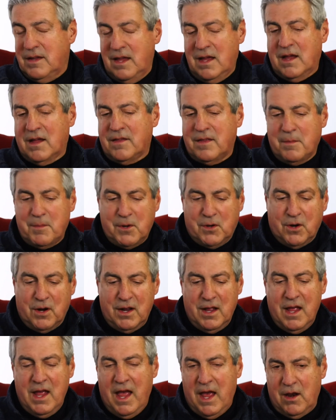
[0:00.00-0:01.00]
yeah, that'd be great.
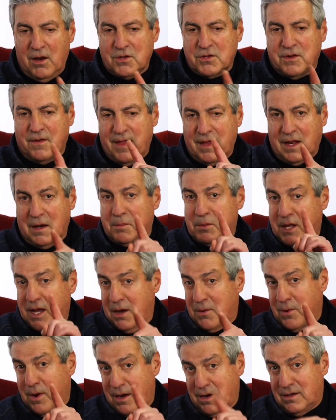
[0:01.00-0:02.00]
And also they can apply
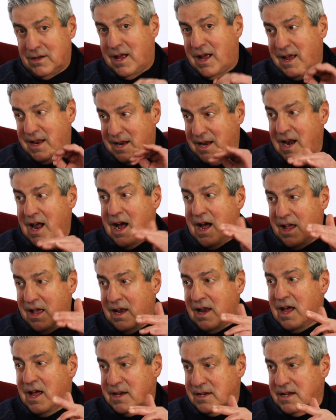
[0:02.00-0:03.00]
right online at
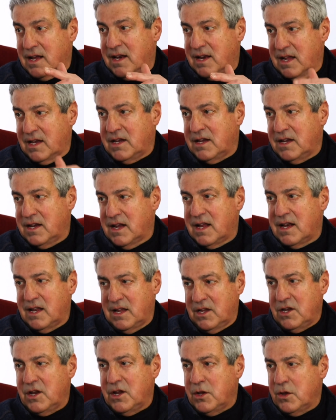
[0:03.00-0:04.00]

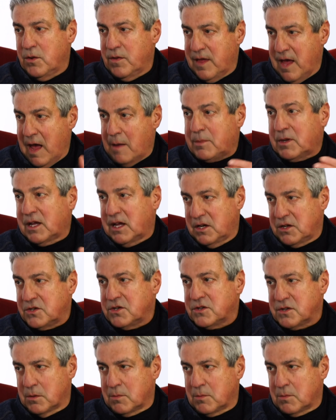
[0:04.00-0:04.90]
ili.nd.edu. The application